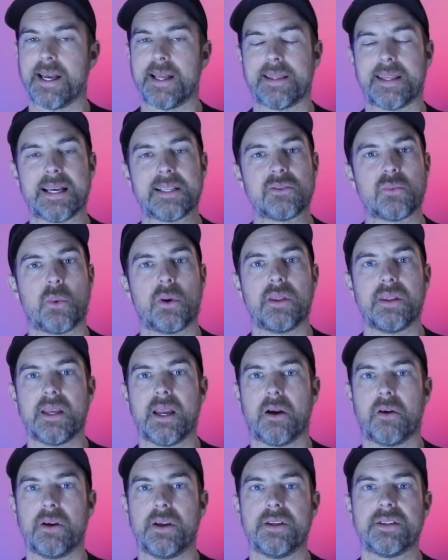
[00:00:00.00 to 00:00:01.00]
that's one of
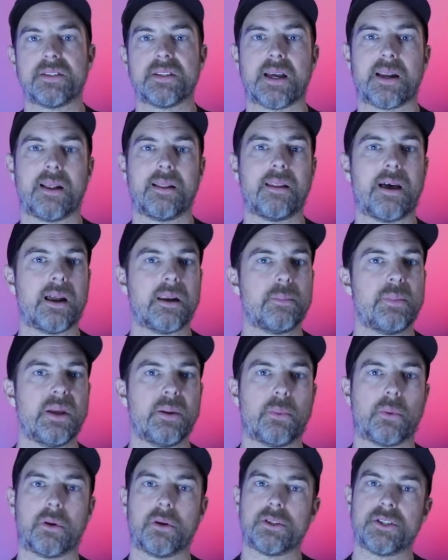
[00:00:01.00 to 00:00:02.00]
the areas that a lot of
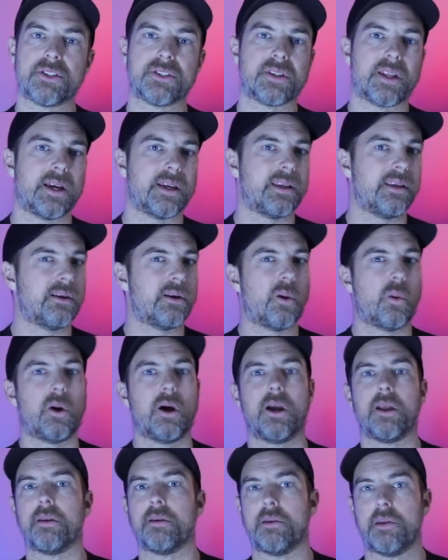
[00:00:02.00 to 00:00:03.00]
people are just like, you know
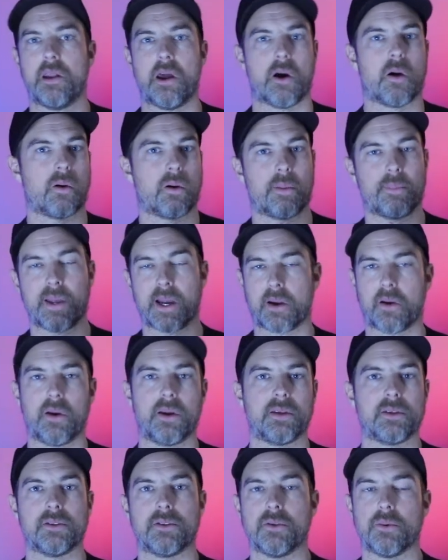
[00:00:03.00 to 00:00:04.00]
what? No, I'm not
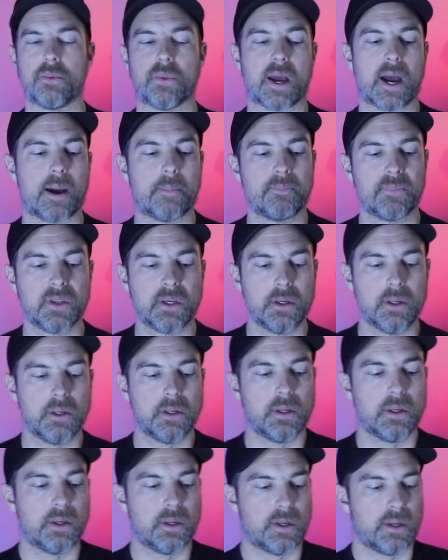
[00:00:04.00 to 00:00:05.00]
going to do that.
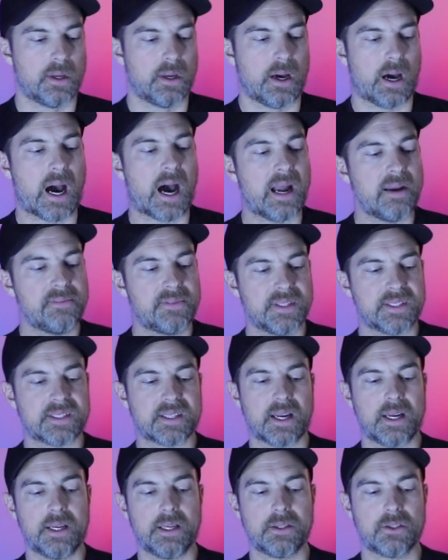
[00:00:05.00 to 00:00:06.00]
I've
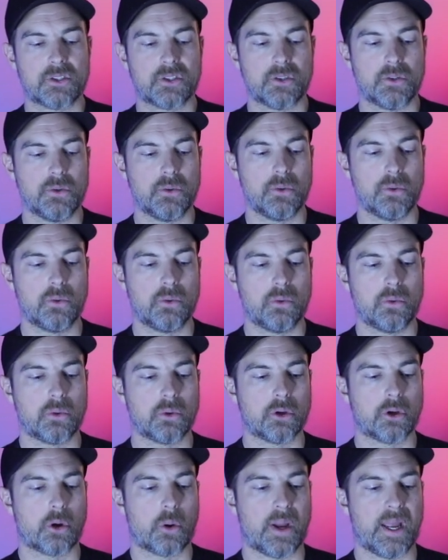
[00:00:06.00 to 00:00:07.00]
decided
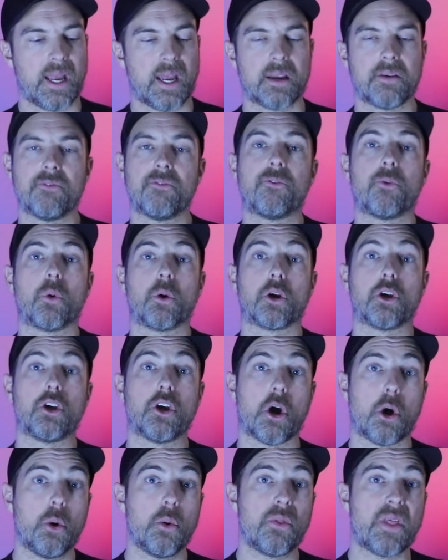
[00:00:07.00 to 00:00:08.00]
to go ahead and
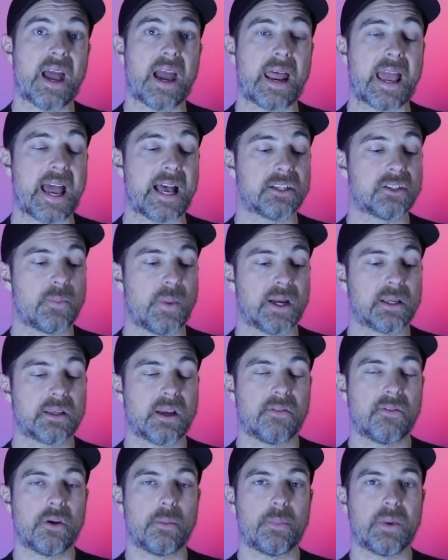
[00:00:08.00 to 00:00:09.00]
forego that aspect
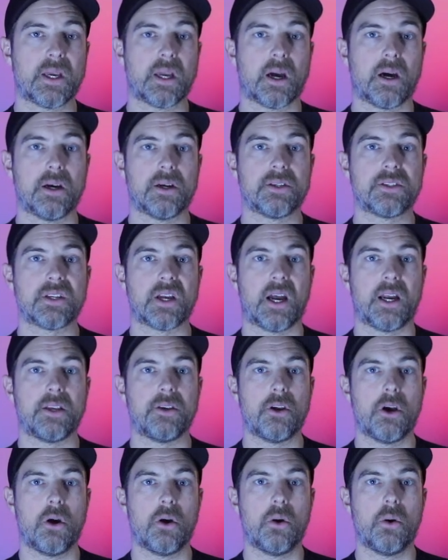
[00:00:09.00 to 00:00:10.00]
of it because I
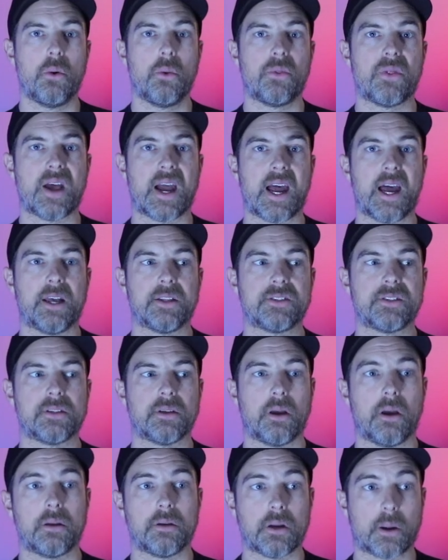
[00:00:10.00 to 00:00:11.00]
know that
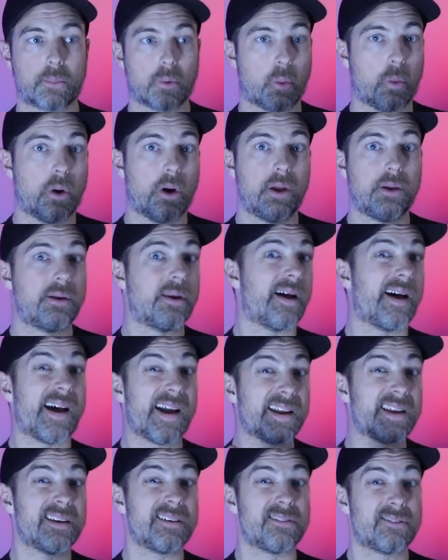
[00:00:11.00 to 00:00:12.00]
number one,
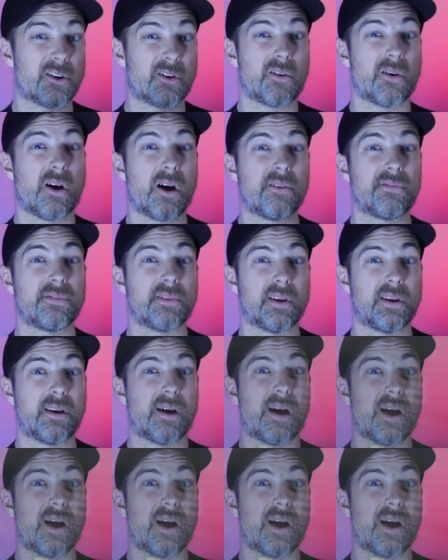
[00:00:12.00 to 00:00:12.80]
I can turn off an